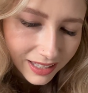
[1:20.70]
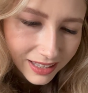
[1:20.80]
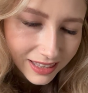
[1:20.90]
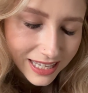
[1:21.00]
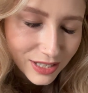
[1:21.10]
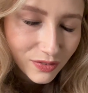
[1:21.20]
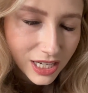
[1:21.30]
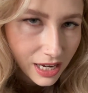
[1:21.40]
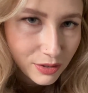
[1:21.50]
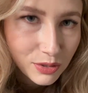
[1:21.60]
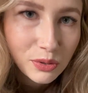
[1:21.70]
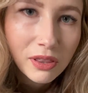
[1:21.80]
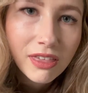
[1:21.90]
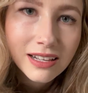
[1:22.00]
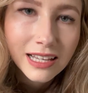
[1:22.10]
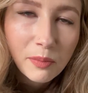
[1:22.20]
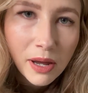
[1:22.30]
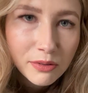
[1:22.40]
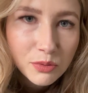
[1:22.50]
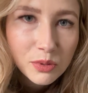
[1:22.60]
these videos or the things I
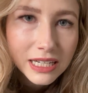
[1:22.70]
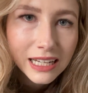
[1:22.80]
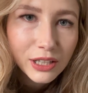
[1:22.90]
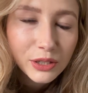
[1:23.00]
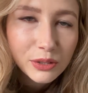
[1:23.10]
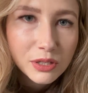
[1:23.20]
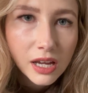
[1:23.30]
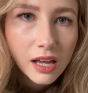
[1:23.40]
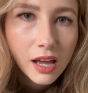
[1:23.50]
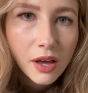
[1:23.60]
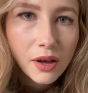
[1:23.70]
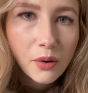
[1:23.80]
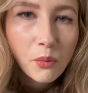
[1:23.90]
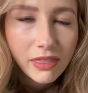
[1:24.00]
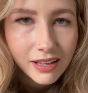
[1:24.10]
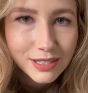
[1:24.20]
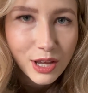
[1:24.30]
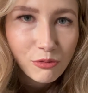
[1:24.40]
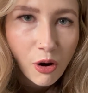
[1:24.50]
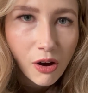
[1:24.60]
post would include when things go
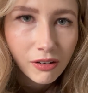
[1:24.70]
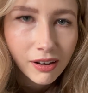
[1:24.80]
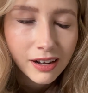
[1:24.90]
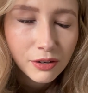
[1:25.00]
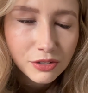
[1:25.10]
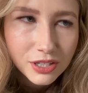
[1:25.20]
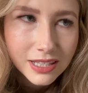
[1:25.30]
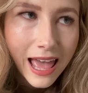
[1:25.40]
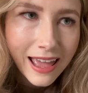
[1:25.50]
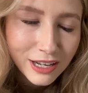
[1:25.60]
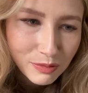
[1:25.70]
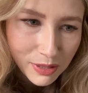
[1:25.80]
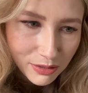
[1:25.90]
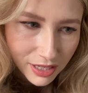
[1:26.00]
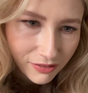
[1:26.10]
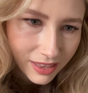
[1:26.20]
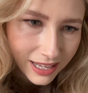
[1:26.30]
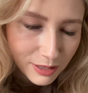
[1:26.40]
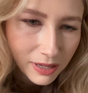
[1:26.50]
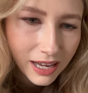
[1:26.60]
wrong and not just the end beauty of
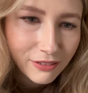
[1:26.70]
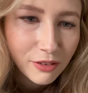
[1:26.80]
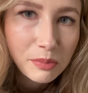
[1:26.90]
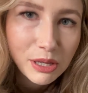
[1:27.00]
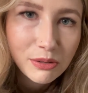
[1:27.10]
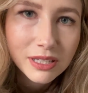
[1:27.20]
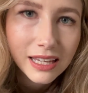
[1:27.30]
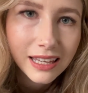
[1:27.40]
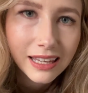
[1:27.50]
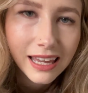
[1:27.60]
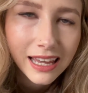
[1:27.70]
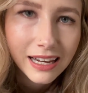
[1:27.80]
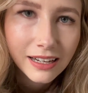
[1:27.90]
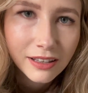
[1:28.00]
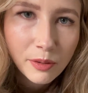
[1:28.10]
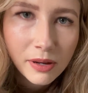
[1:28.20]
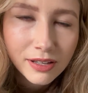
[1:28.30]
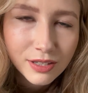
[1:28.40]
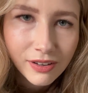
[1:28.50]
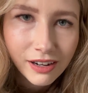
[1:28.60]
things, but kind of the beauty in the
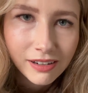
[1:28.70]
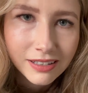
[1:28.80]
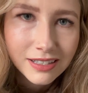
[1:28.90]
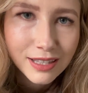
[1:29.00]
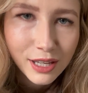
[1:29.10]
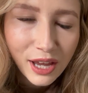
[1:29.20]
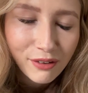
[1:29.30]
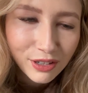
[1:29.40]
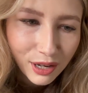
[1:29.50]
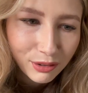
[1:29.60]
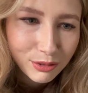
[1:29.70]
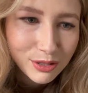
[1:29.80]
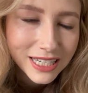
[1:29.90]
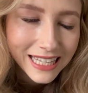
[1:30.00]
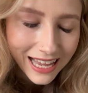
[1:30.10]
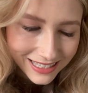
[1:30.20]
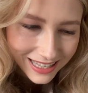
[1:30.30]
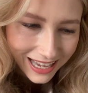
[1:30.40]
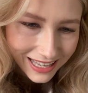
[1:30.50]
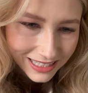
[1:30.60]
perseverance that you have to go through to get to
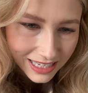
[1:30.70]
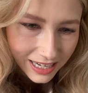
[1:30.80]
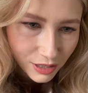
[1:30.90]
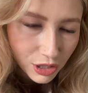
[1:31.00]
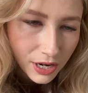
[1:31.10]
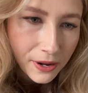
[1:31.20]
that end stage,